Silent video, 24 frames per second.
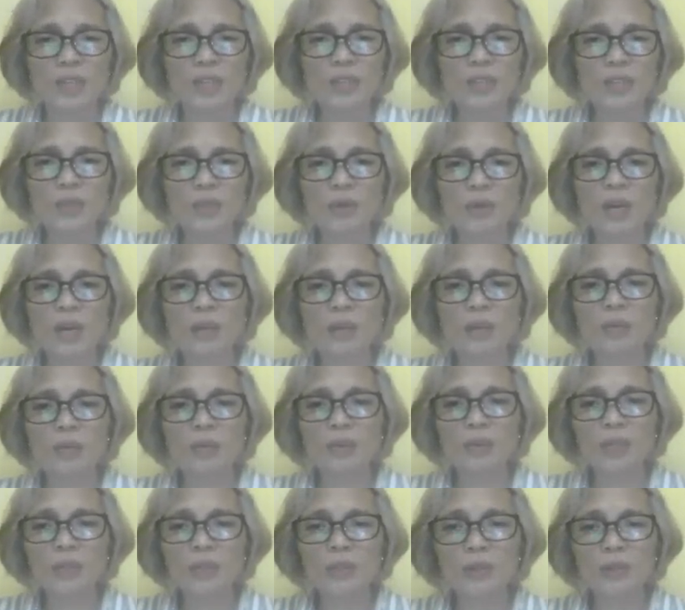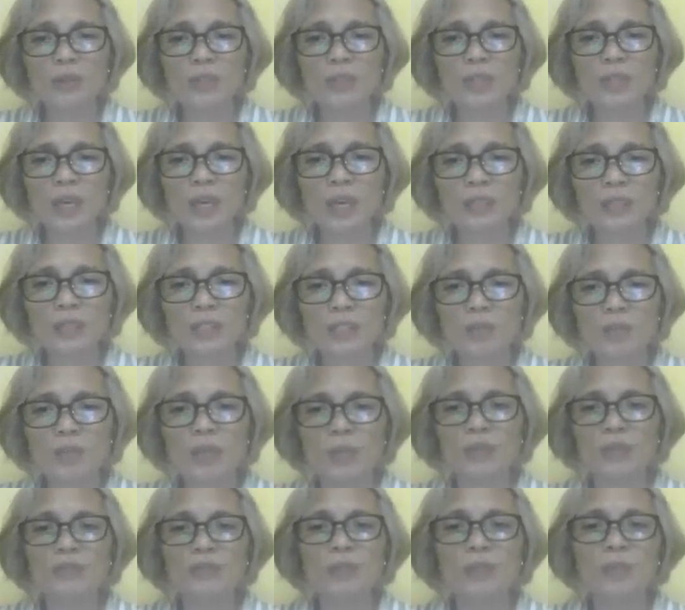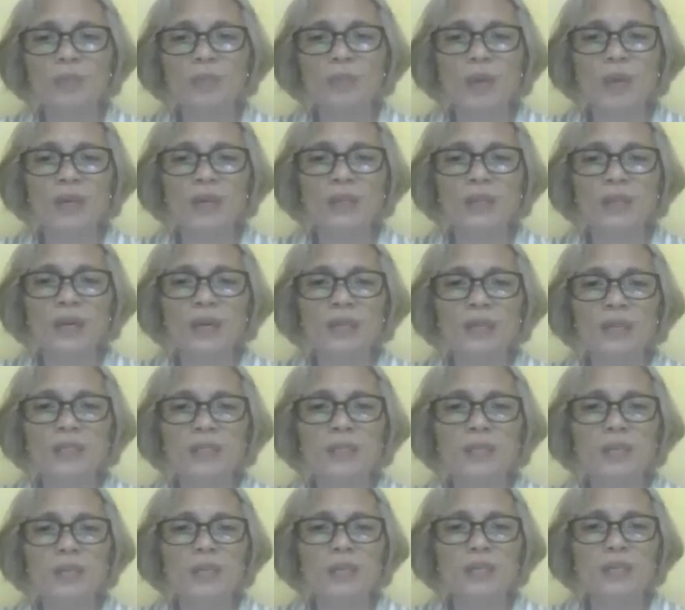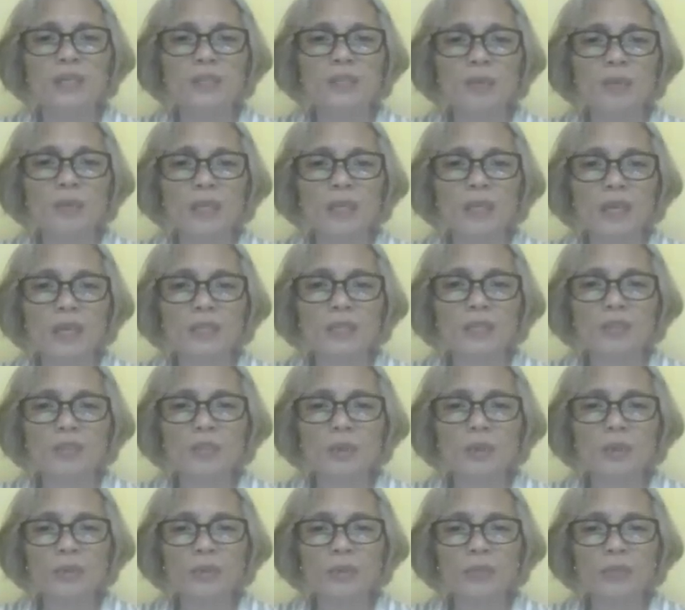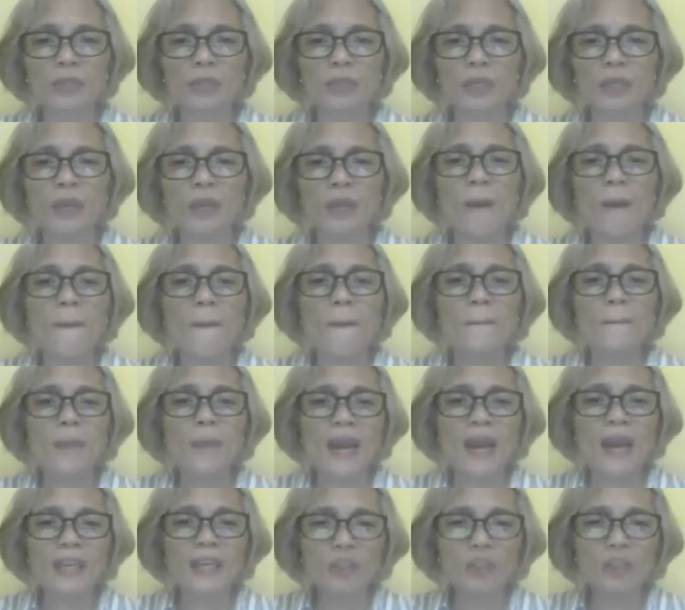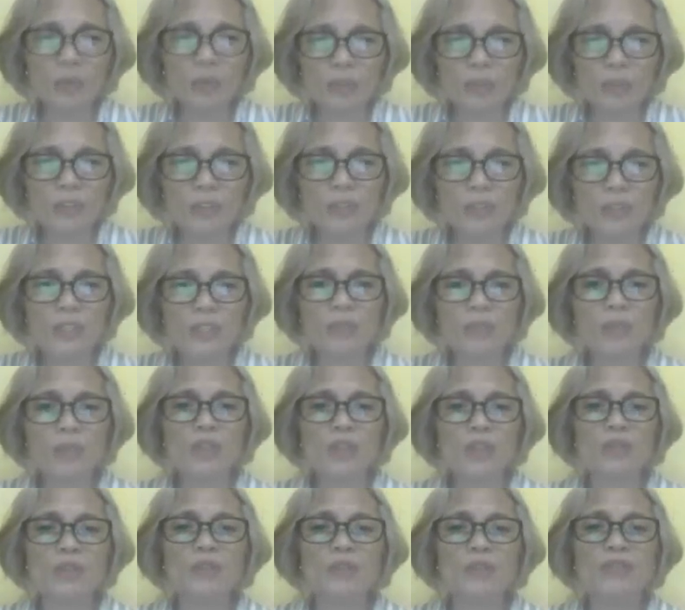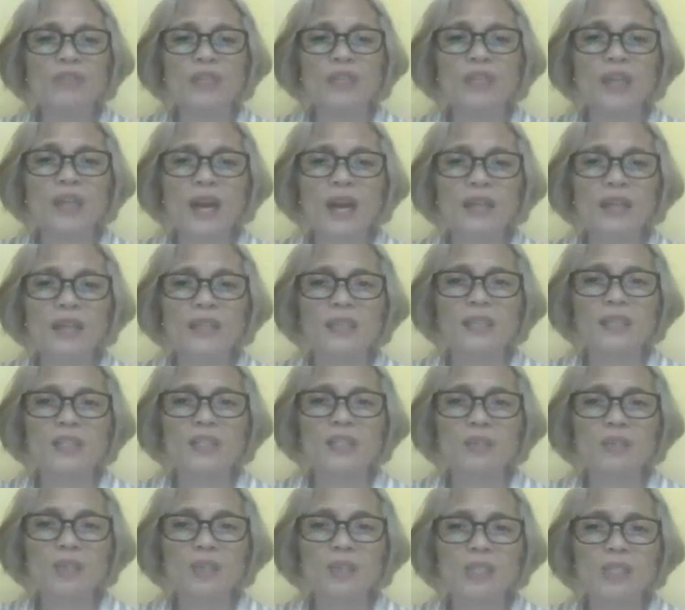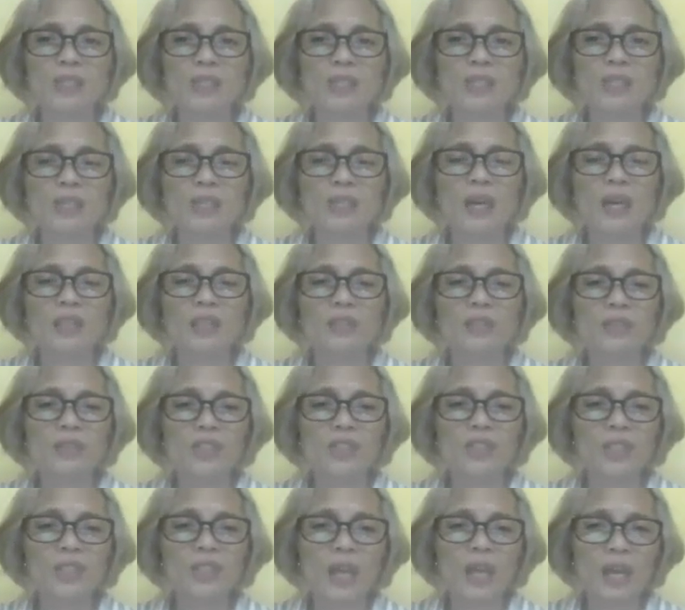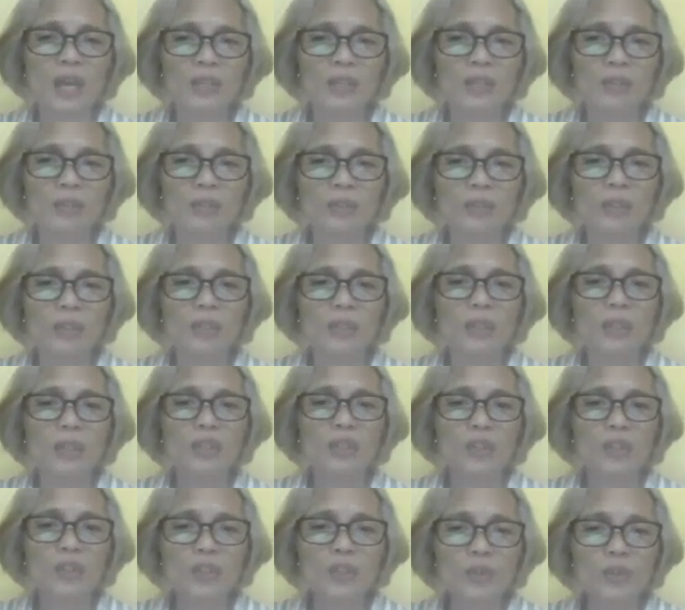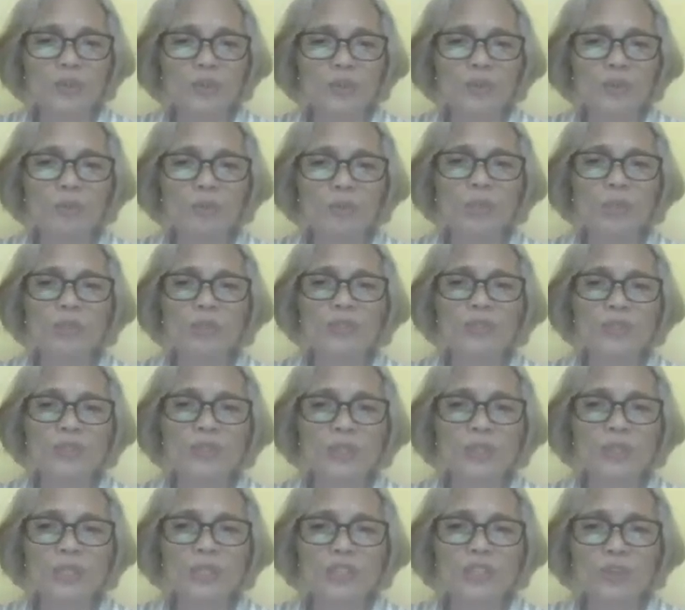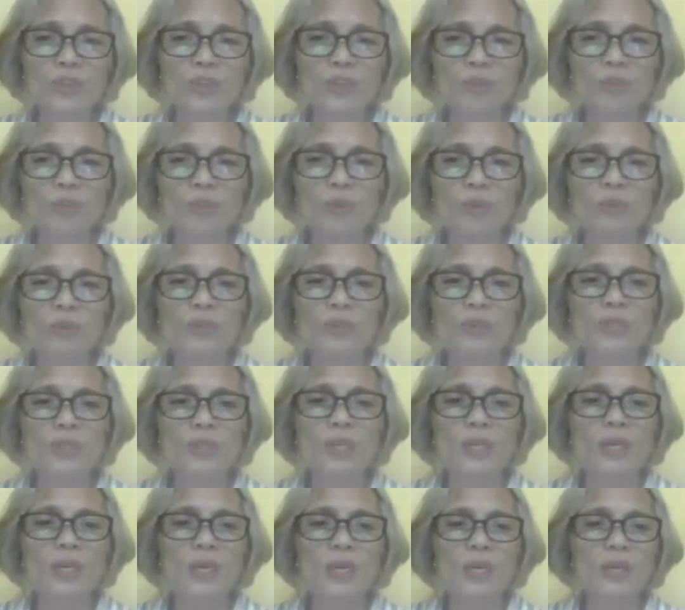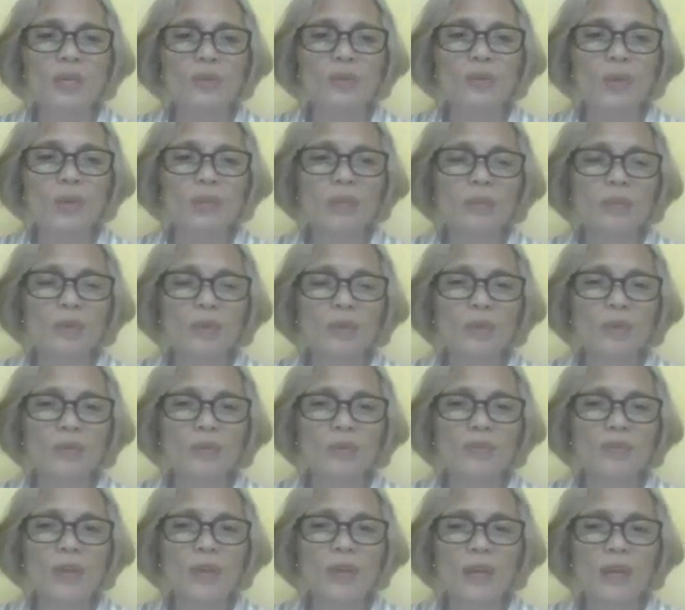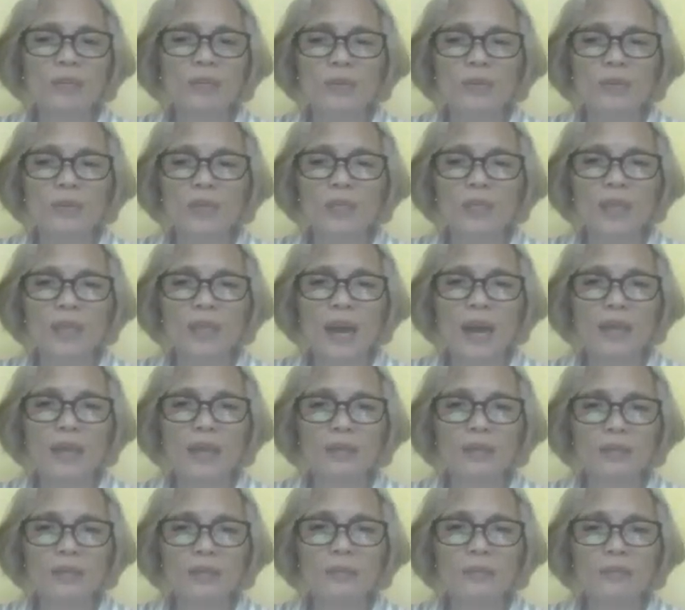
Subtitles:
So carbon dioxide is one of the products, as well as water, minus the summation of the reactants, which is hydrogen ion, 2, because there are 2 moles, and 1 mole of carbonate ion.